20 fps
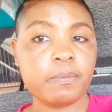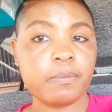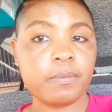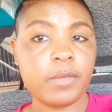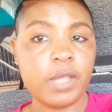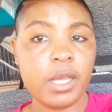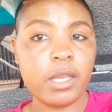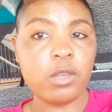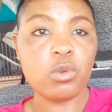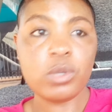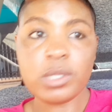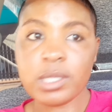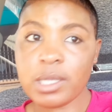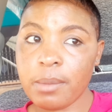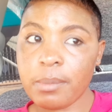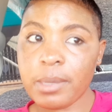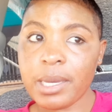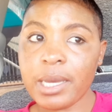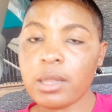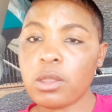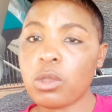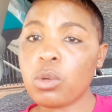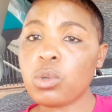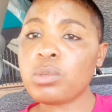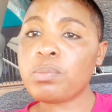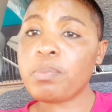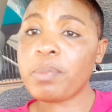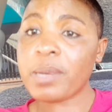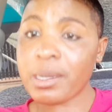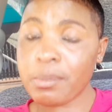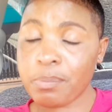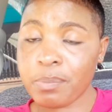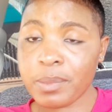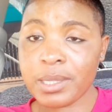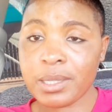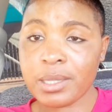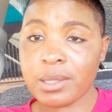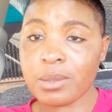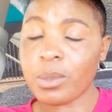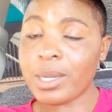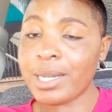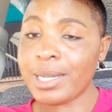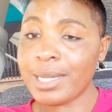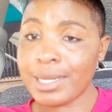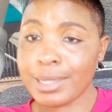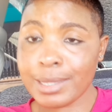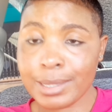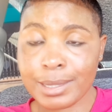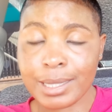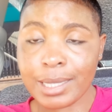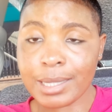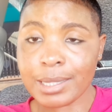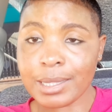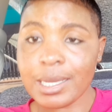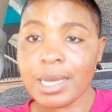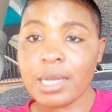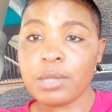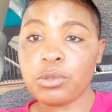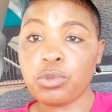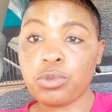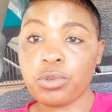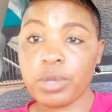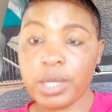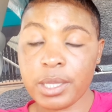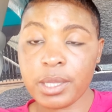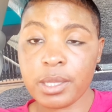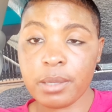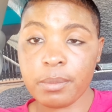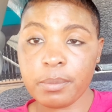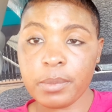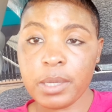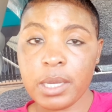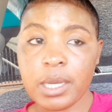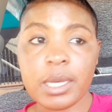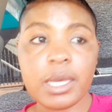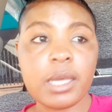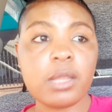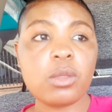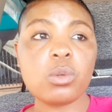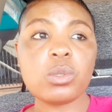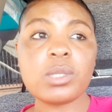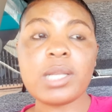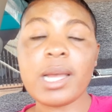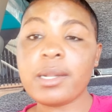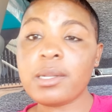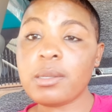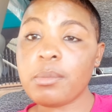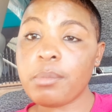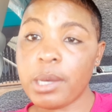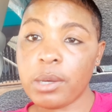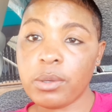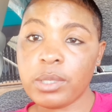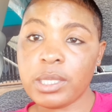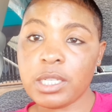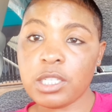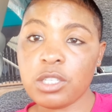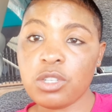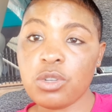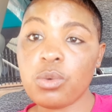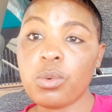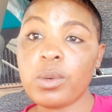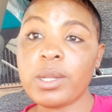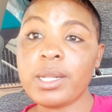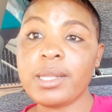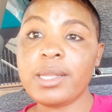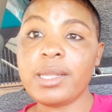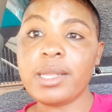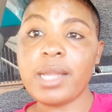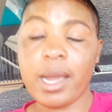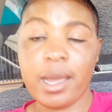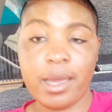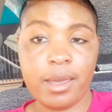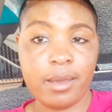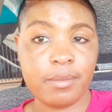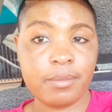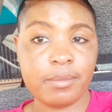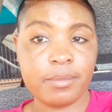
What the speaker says: Ne? Use them. Get those preps when necessary. Drink them. Get those antibiotics. You will die.